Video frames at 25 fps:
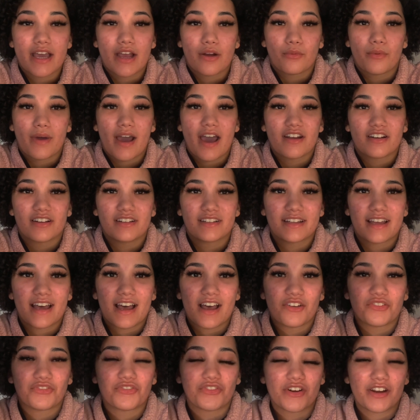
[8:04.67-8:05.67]
ride or
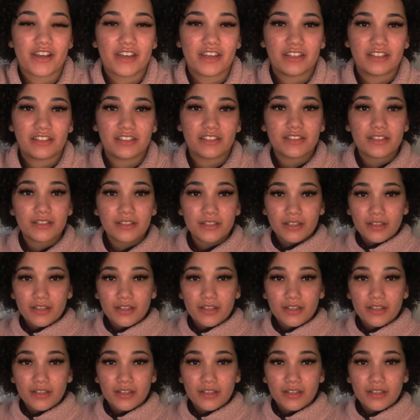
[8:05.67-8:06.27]
die friend